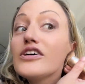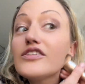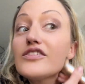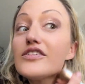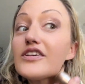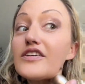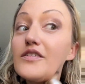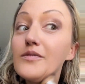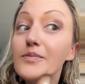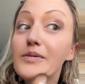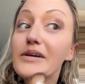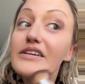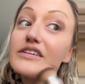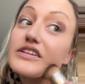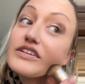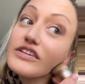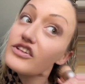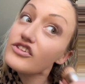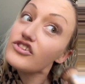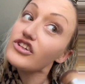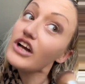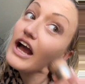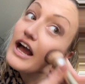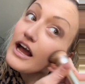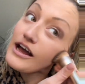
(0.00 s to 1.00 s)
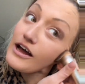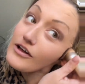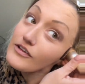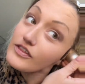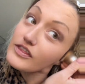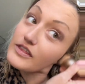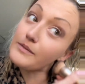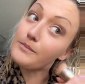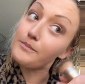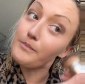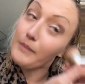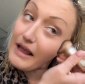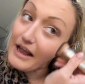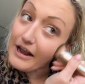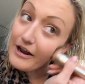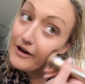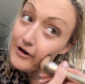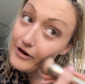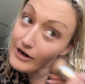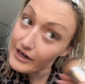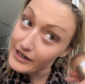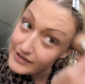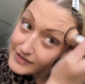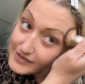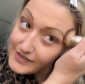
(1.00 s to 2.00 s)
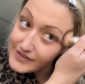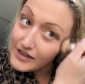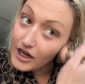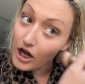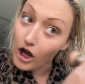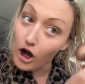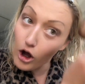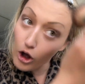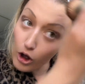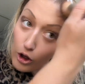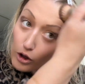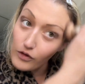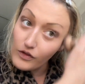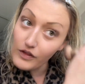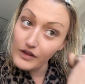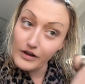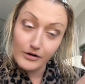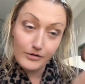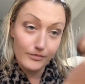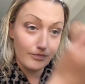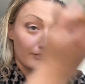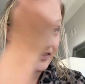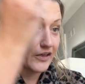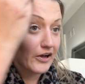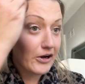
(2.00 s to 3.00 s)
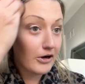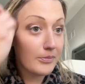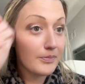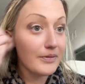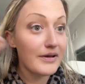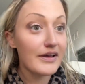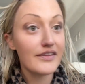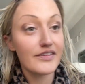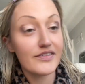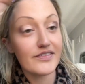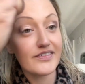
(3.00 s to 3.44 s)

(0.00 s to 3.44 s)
The parents, all their therapists,